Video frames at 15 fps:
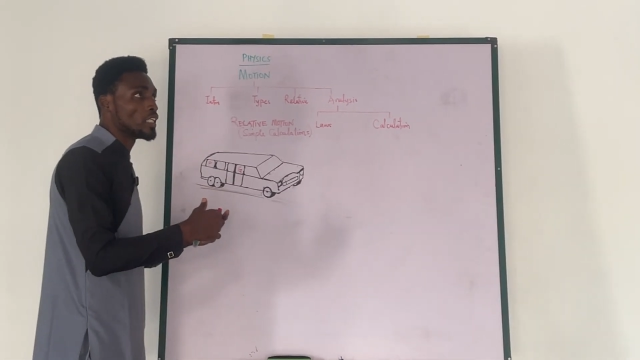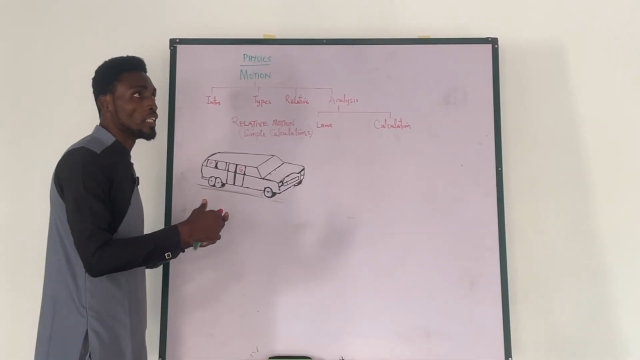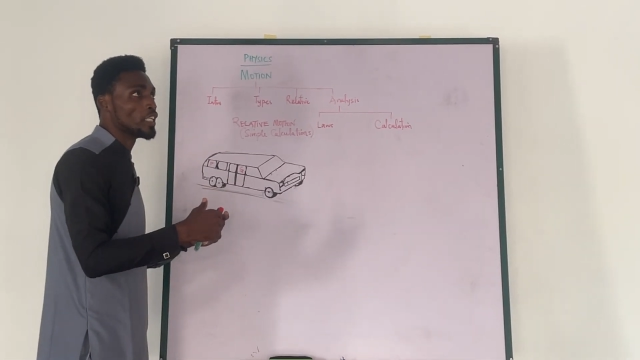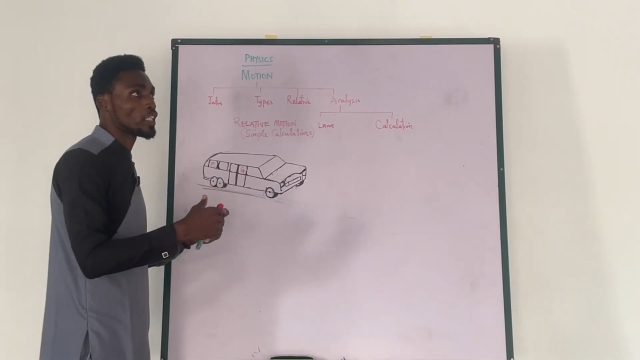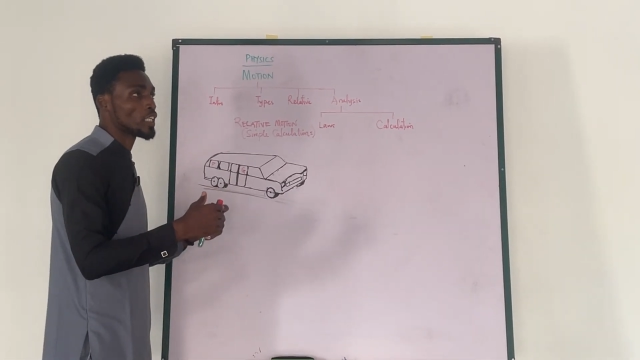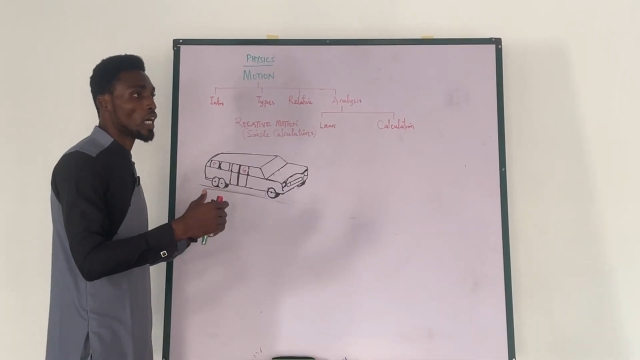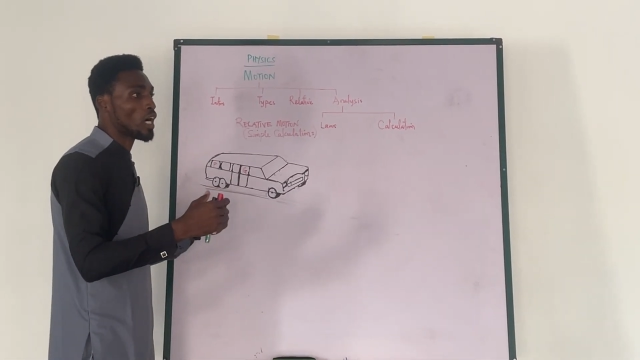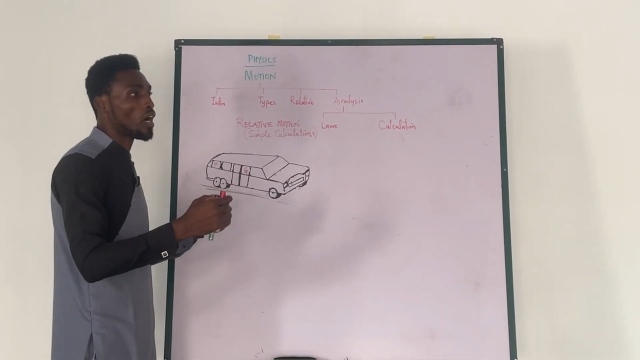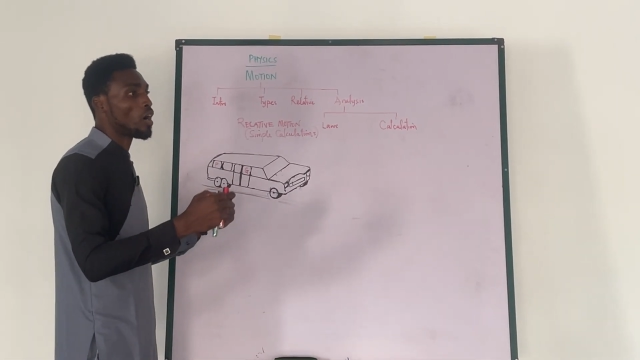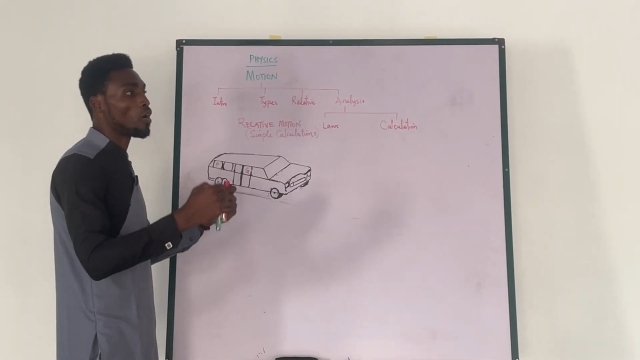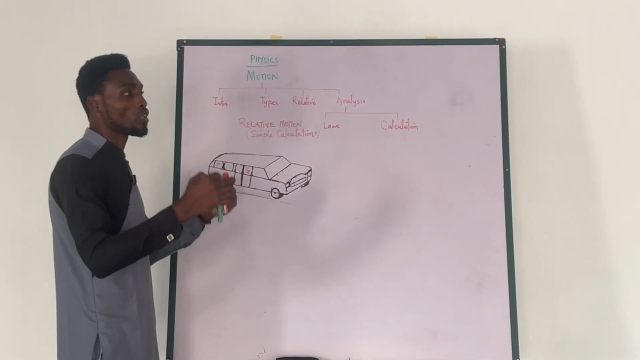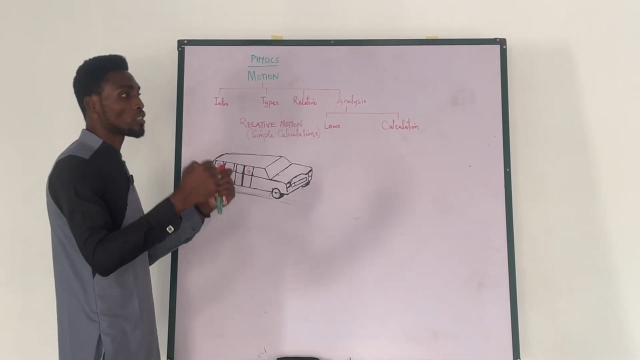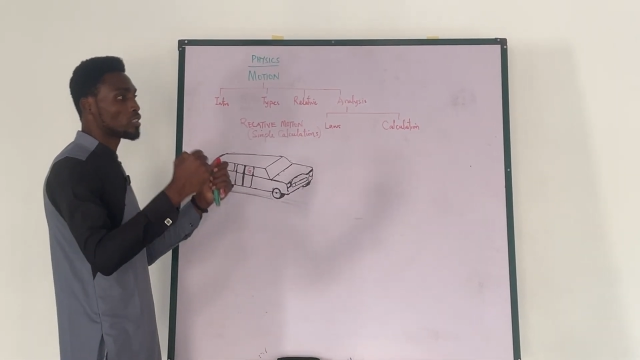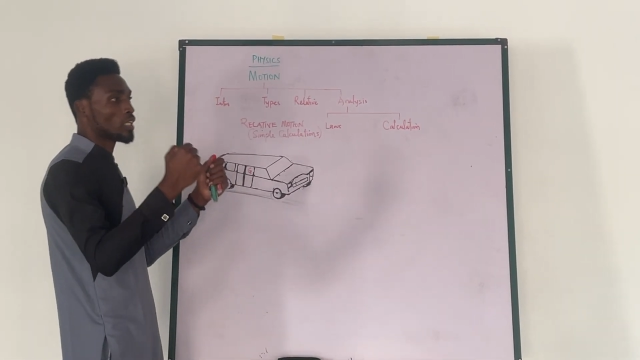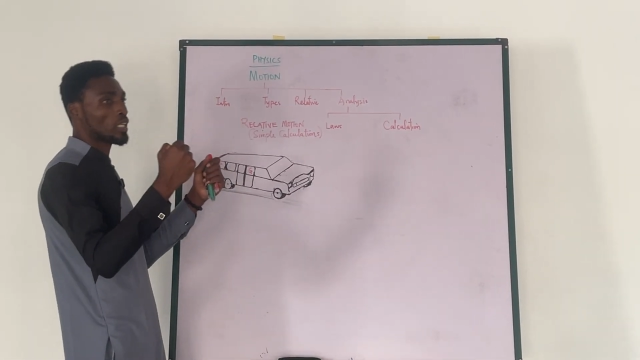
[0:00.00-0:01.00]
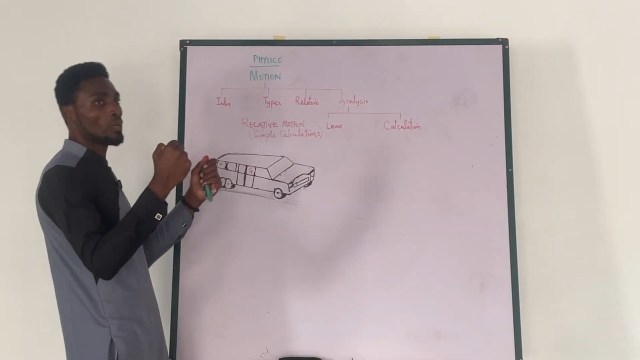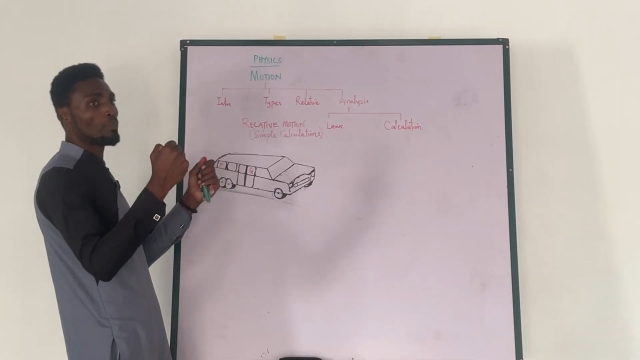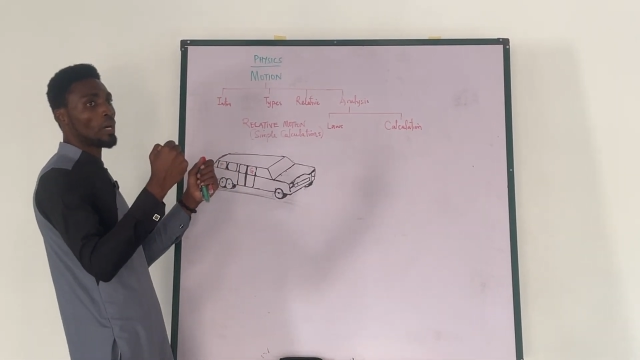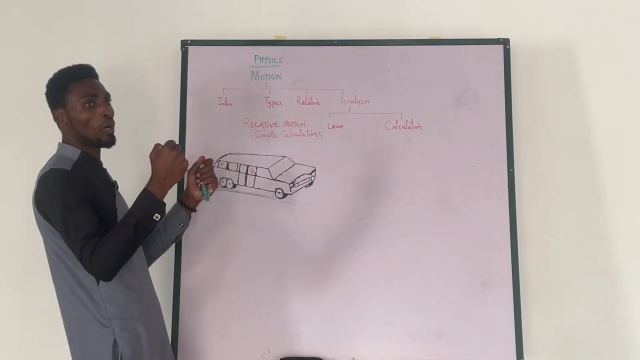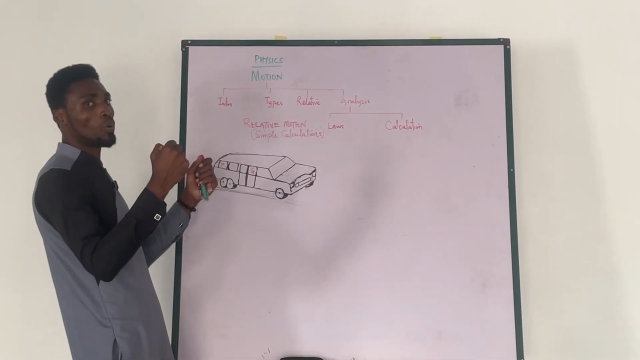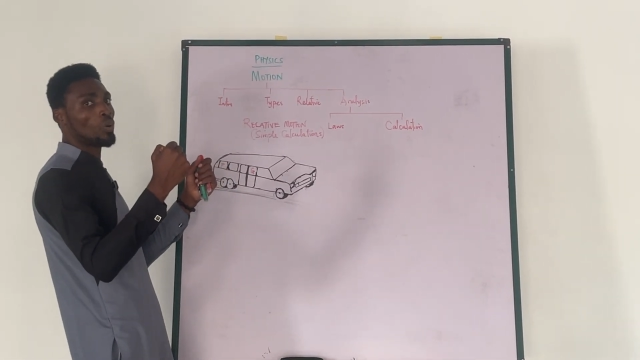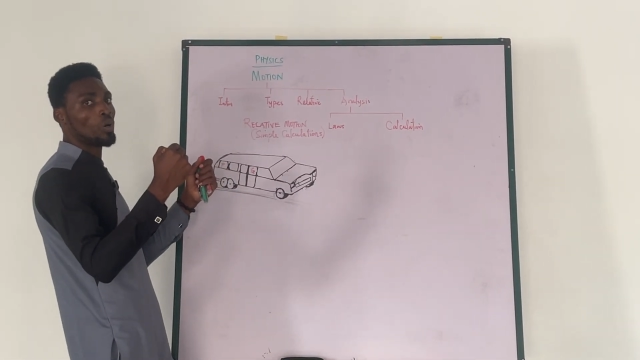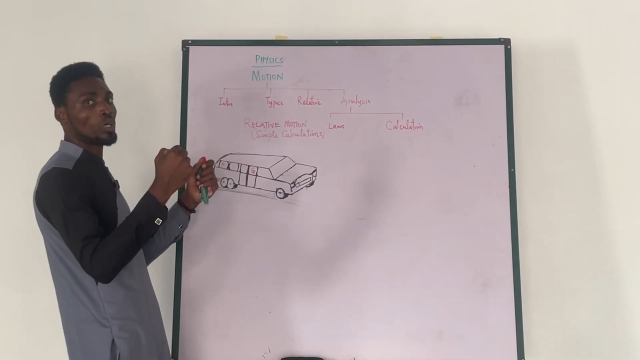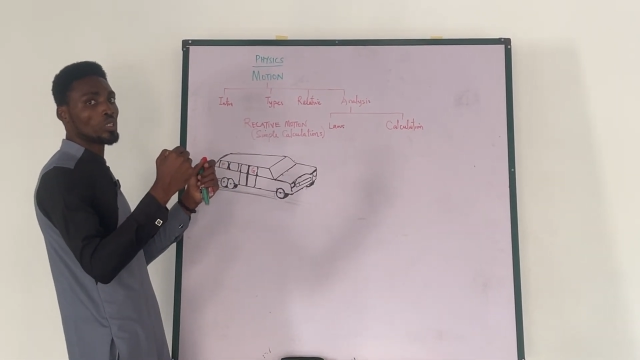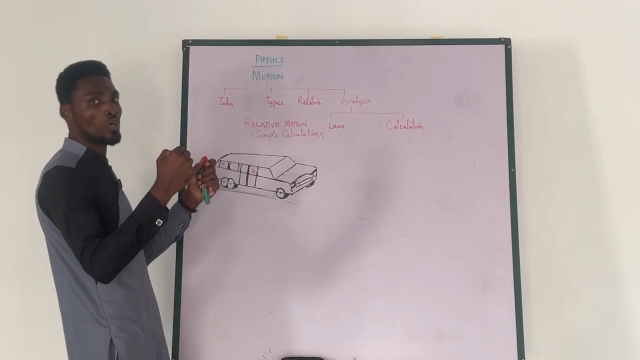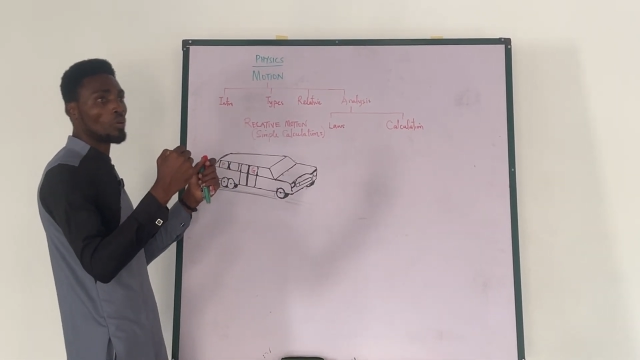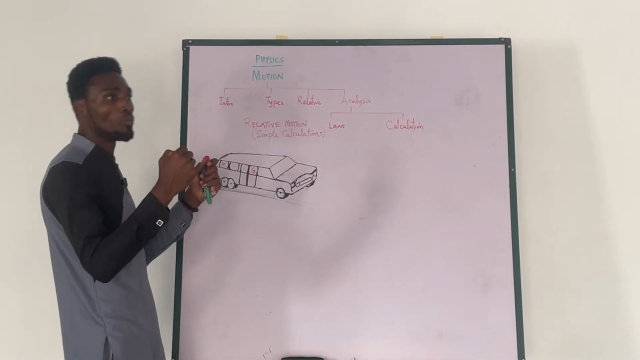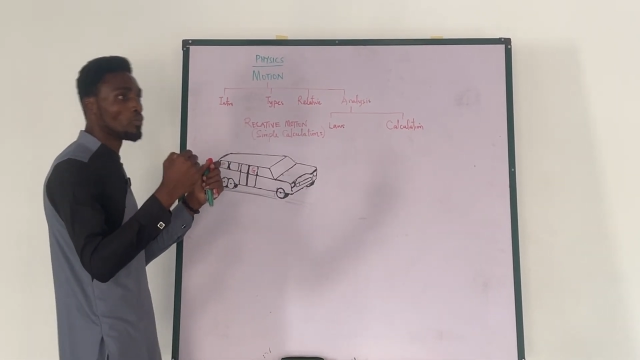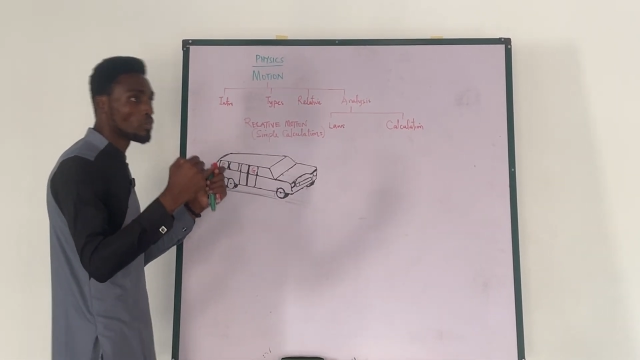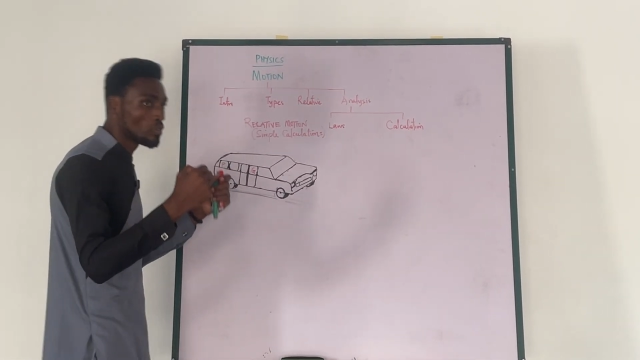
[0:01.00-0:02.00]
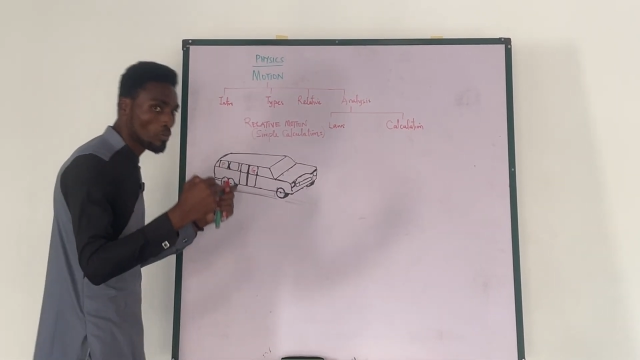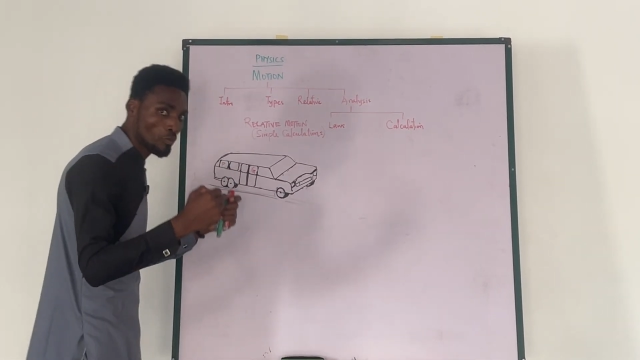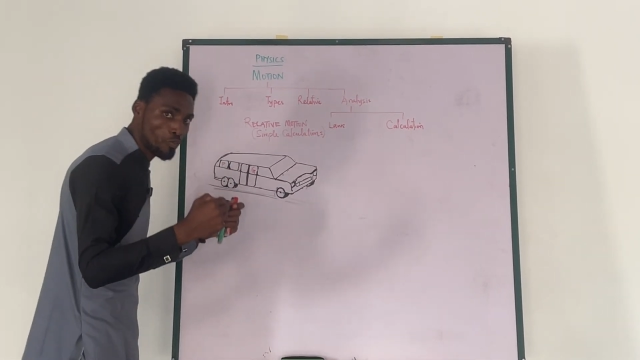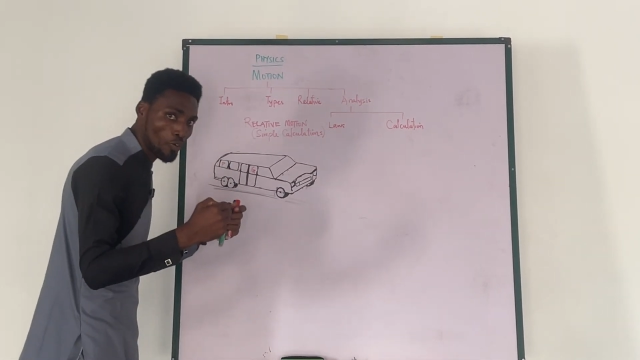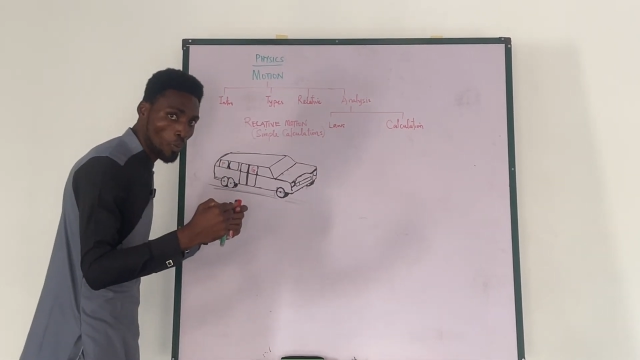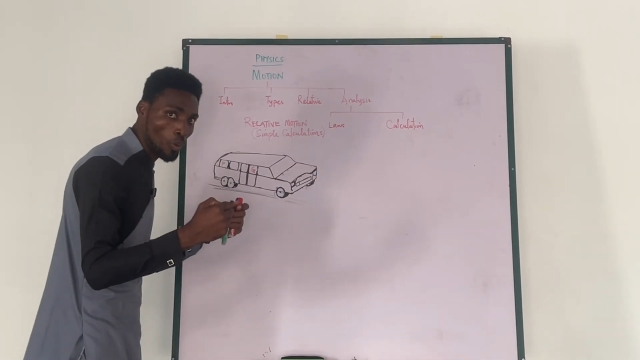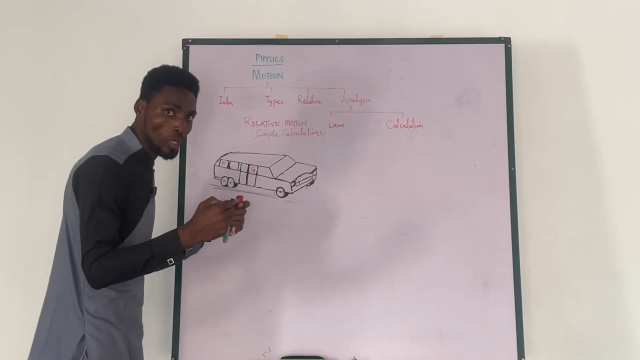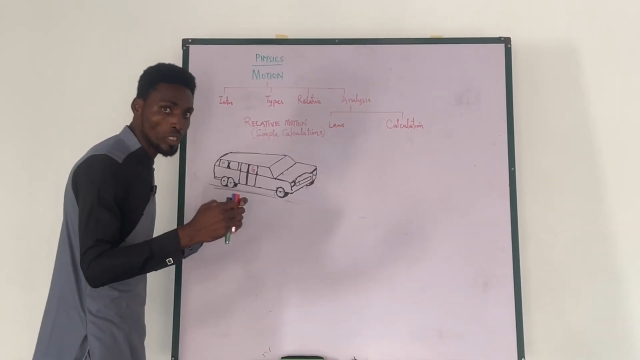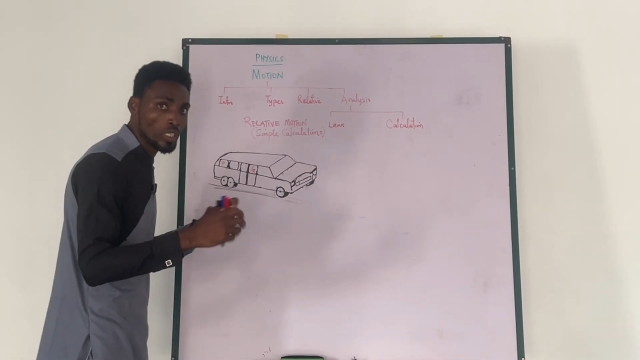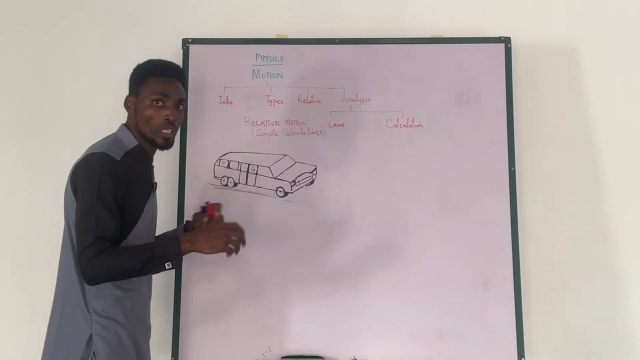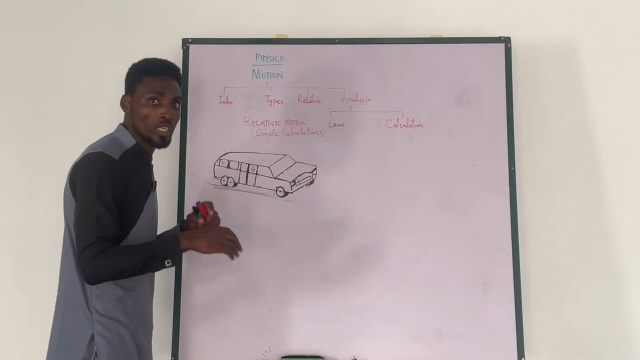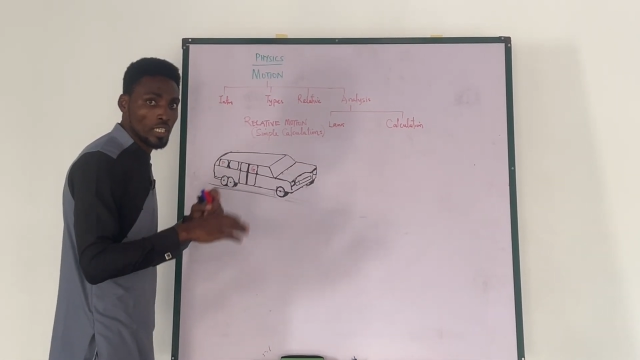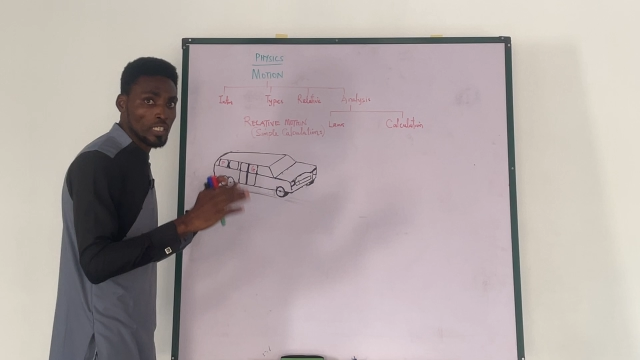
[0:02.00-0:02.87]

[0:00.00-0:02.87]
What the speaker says: initial jerking backward or forward.